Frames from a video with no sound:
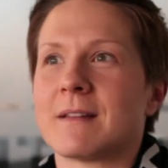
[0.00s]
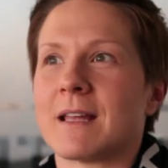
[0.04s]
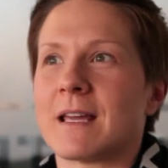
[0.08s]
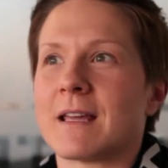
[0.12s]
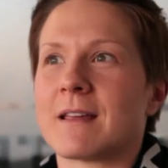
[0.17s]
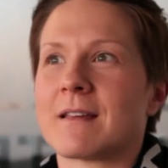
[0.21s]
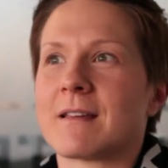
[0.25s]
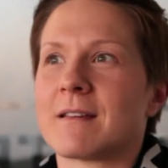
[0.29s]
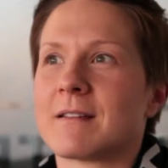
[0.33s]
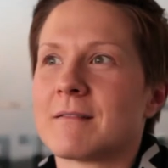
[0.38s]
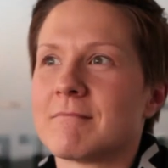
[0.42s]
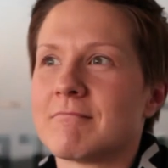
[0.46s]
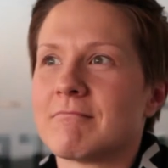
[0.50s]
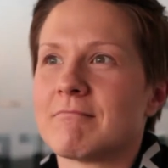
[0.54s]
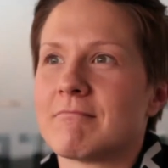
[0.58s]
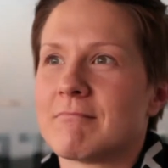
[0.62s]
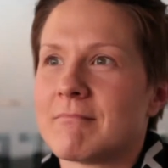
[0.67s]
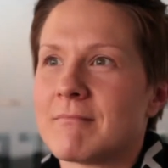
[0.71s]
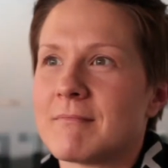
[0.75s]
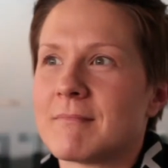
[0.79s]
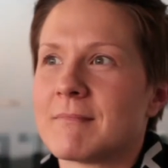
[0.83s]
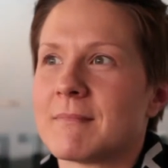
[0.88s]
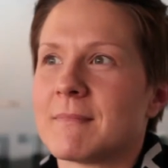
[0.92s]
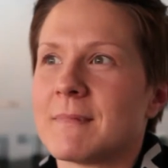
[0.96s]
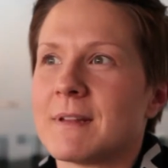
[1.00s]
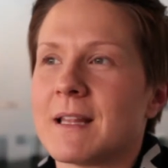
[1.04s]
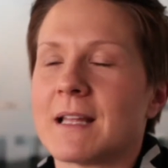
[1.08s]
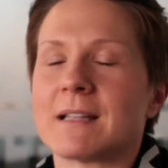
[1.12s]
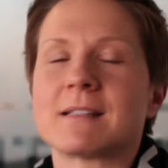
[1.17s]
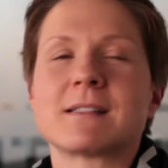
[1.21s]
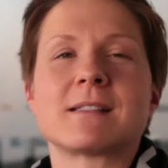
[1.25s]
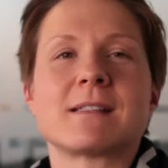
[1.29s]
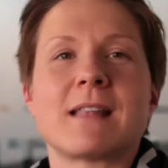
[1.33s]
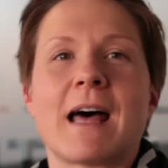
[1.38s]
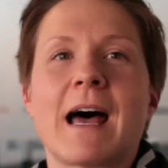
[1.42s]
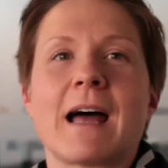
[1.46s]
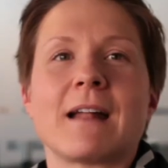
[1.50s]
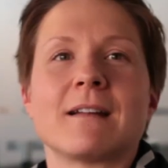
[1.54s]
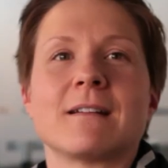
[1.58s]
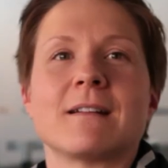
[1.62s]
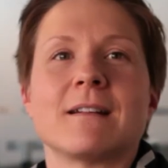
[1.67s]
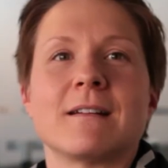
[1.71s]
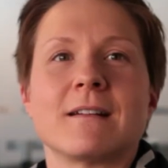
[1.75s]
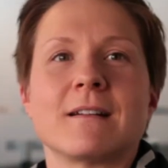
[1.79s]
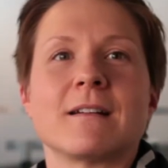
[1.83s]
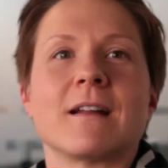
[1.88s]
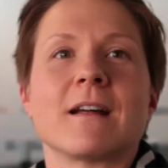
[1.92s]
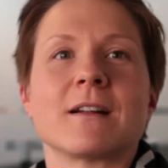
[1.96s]
like, that's that
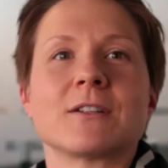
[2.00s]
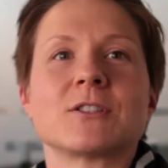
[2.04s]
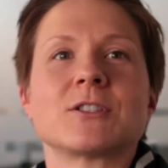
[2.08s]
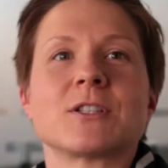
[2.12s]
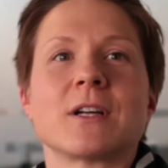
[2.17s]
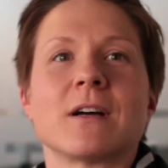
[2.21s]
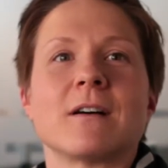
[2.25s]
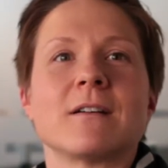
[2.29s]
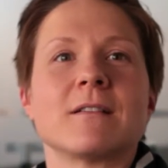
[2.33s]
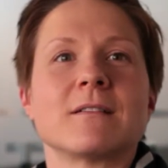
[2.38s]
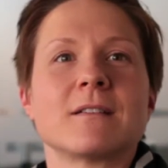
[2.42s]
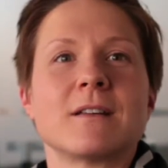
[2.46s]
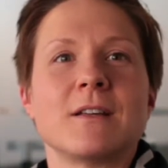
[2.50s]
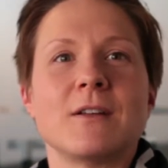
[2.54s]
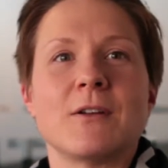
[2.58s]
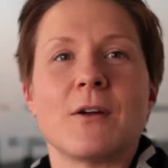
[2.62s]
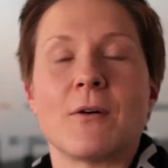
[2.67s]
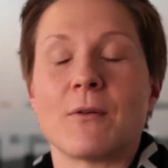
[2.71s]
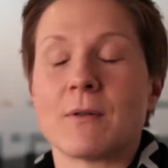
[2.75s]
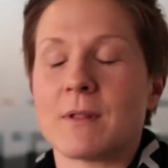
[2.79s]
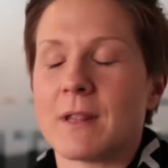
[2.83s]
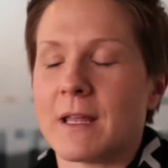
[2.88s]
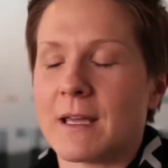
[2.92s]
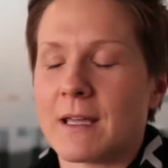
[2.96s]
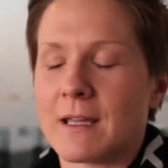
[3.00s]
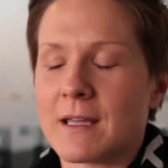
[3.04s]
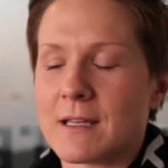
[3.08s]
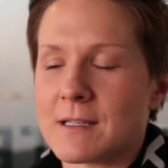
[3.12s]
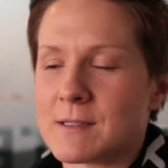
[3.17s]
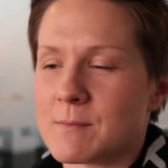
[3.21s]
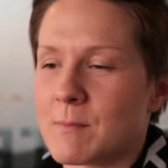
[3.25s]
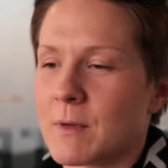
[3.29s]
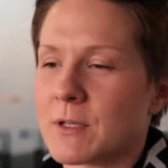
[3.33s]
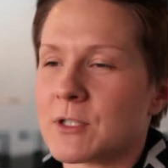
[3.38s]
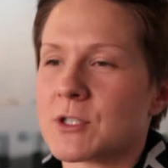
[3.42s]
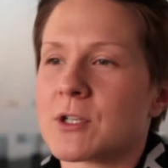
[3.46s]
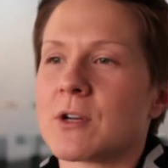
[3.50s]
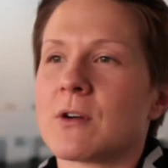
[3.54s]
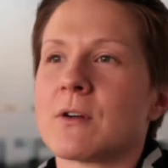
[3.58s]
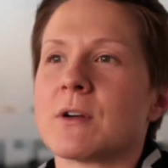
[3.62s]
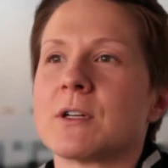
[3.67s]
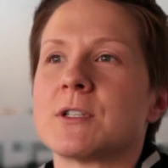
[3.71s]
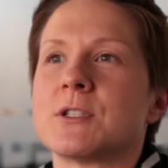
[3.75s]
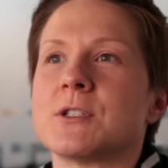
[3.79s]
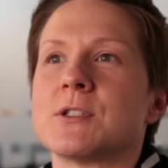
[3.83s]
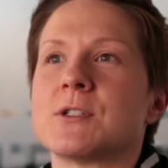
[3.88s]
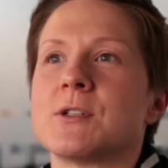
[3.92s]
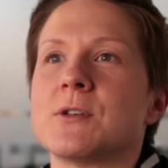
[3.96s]
in a nutshell. You know, like, as much
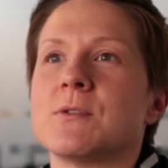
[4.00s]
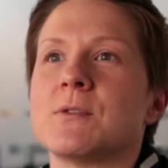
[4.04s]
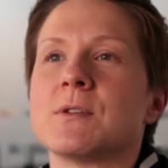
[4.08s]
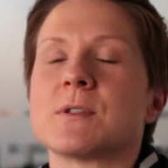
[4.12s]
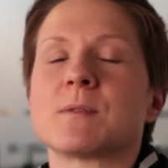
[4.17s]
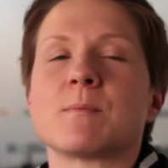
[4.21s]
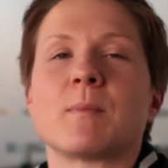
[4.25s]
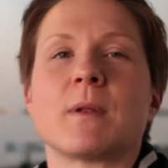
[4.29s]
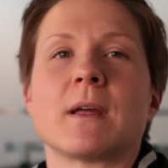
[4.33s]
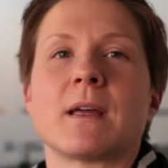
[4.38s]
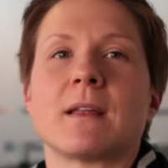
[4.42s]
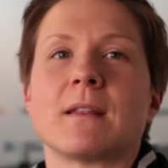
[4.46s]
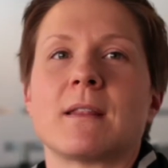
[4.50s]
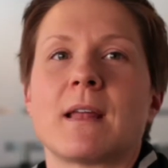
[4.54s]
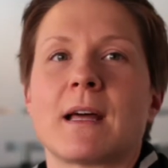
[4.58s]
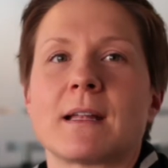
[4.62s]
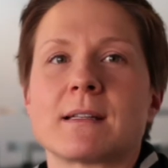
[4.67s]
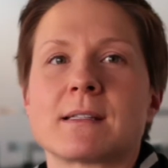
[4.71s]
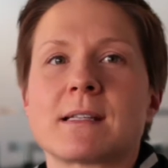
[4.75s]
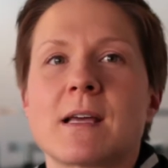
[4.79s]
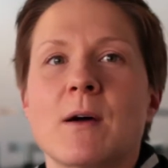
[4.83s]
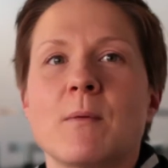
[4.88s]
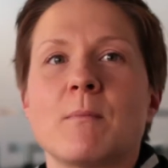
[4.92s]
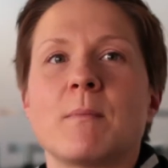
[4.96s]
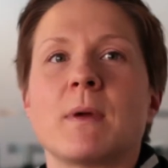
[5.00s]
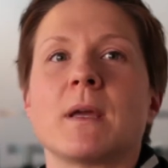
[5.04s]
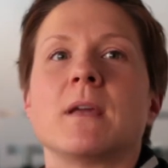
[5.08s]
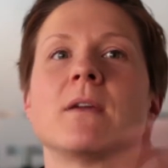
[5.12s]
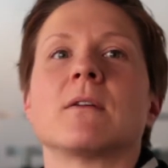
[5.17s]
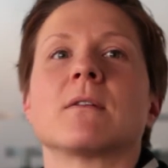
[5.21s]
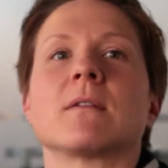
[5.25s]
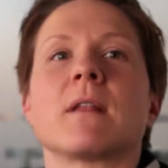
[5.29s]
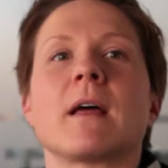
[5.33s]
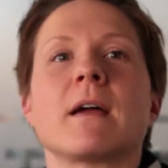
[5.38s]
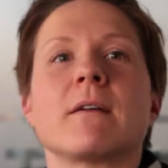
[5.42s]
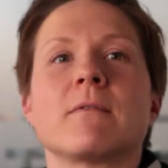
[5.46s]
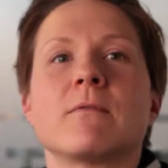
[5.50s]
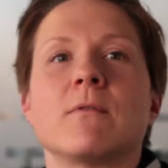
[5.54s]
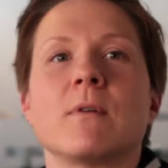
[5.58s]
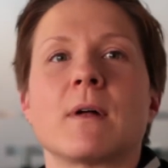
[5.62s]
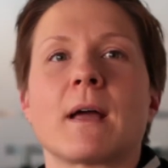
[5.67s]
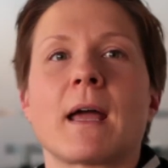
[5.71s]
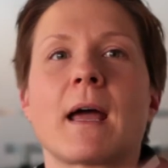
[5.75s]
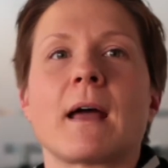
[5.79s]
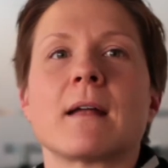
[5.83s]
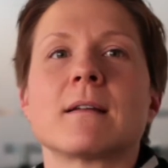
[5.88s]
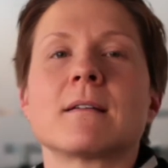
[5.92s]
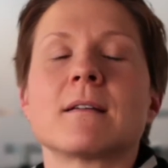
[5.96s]
courage as you display, that's how big your life will
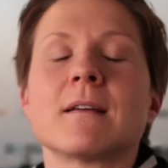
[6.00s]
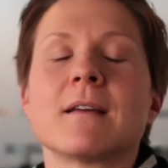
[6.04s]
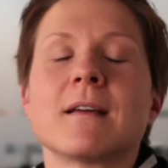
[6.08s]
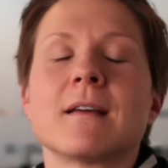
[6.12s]
get.